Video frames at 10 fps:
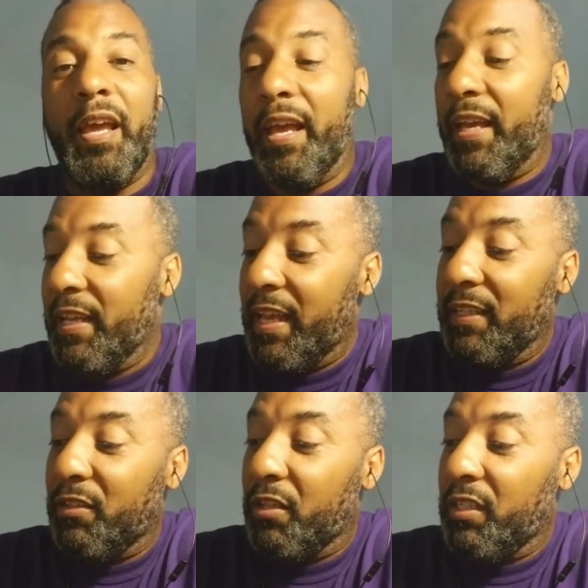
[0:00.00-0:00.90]

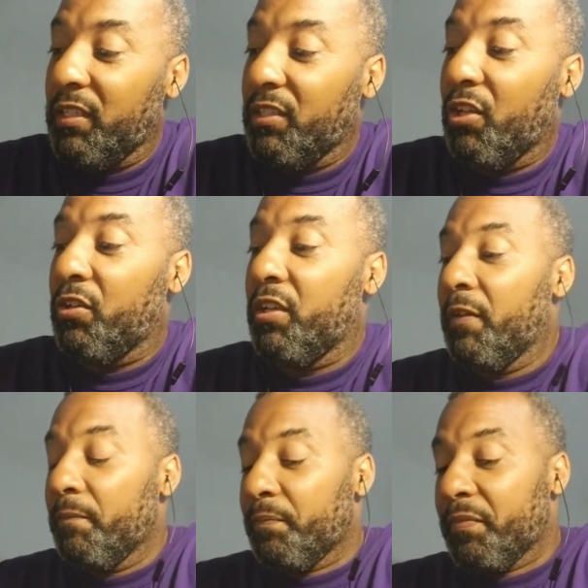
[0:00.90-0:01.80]
And
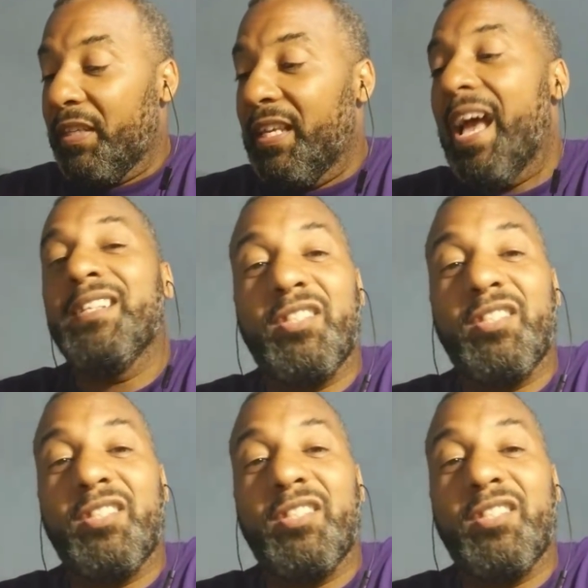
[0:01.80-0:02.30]
he has